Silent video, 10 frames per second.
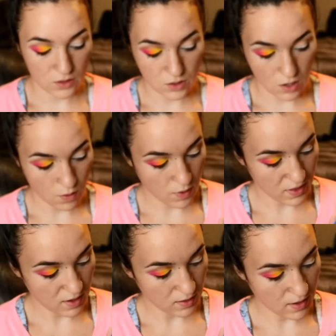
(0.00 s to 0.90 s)
So I
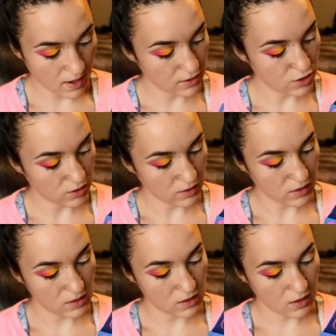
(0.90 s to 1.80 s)
think that I took
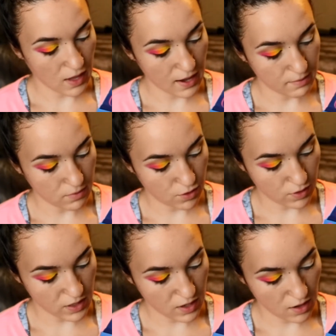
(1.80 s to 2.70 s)
this lime
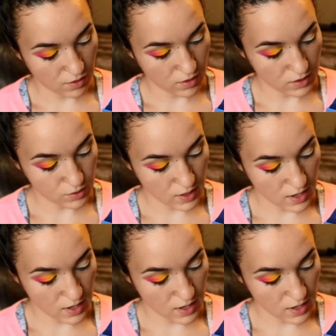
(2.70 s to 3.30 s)
green color that's right